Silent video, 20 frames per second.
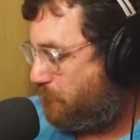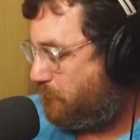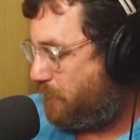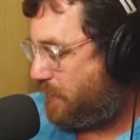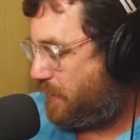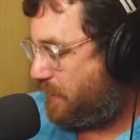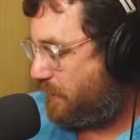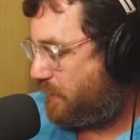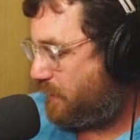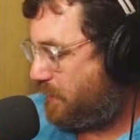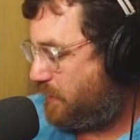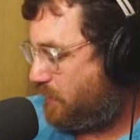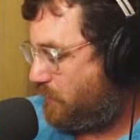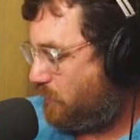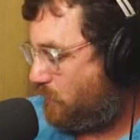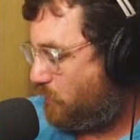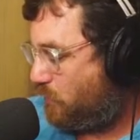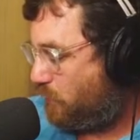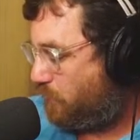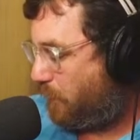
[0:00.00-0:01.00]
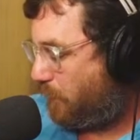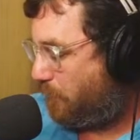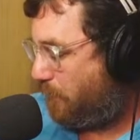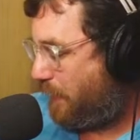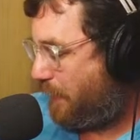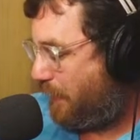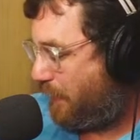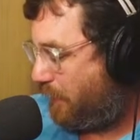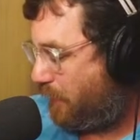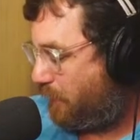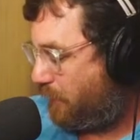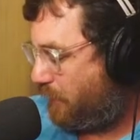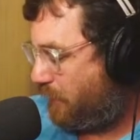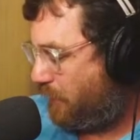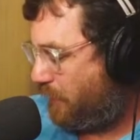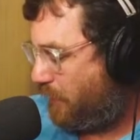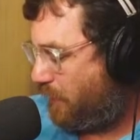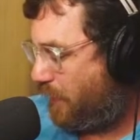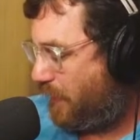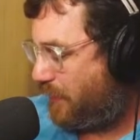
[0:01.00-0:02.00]
BTUs per pound.
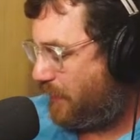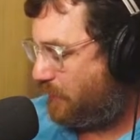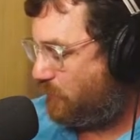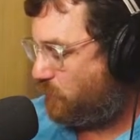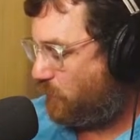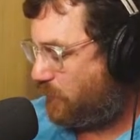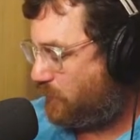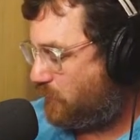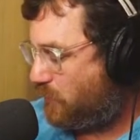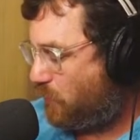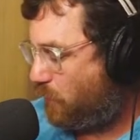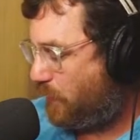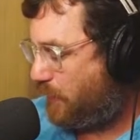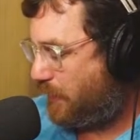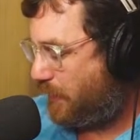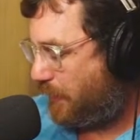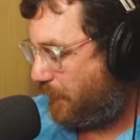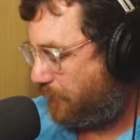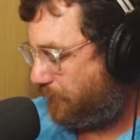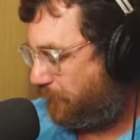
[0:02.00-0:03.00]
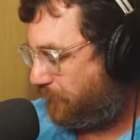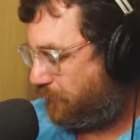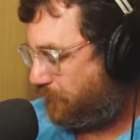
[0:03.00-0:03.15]
All right, that's what's going in.